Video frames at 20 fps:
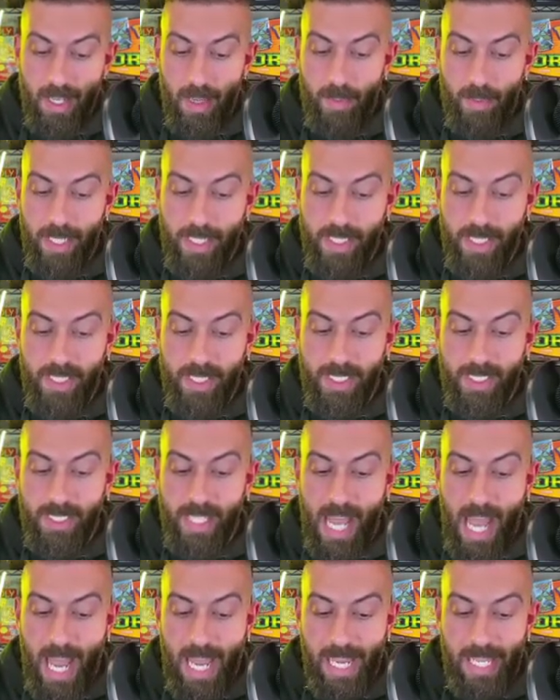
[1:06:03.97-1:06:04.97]
make sure you
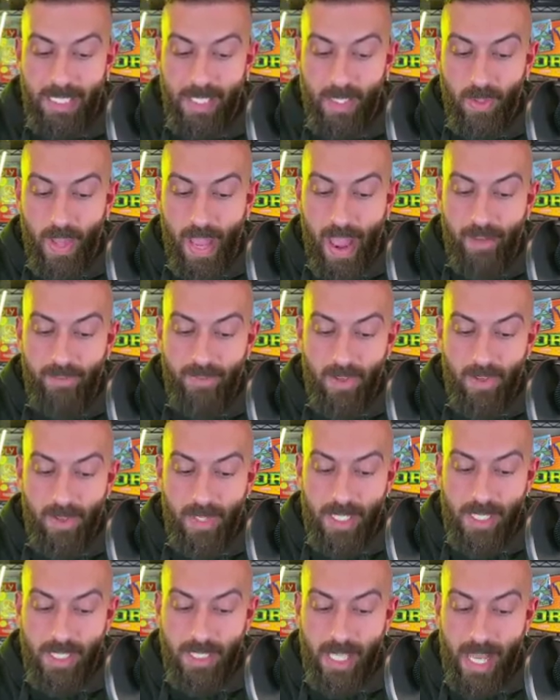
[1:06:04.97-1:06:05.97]
stay until after
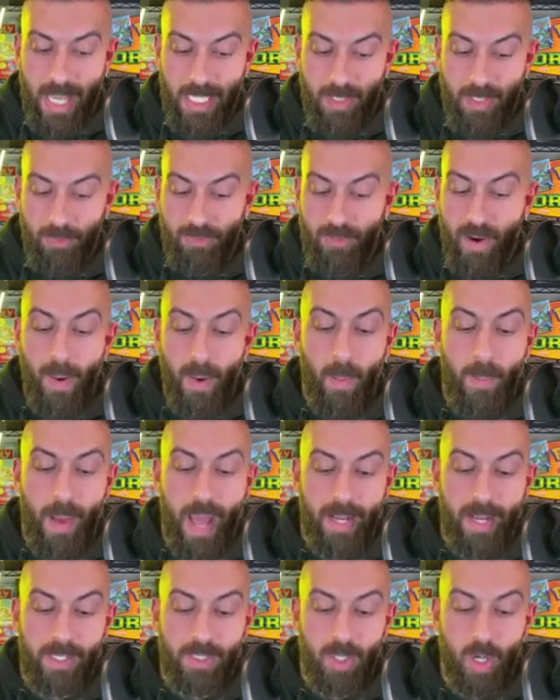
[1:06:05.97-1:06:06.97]
this last final
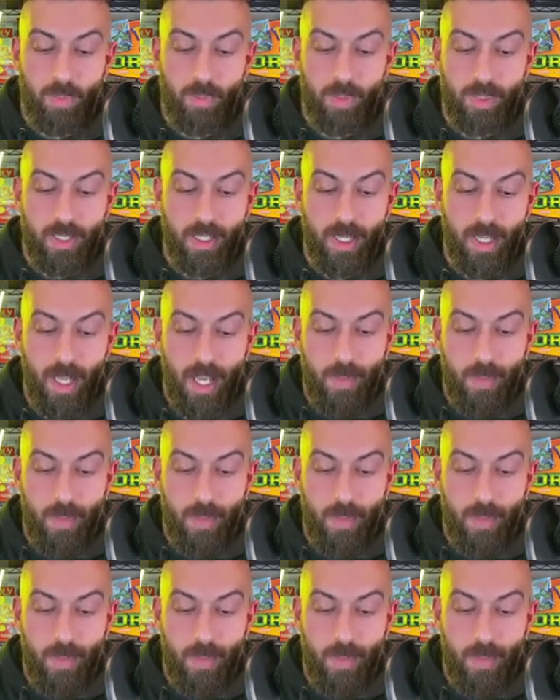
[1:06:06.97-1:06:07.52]
pack is opened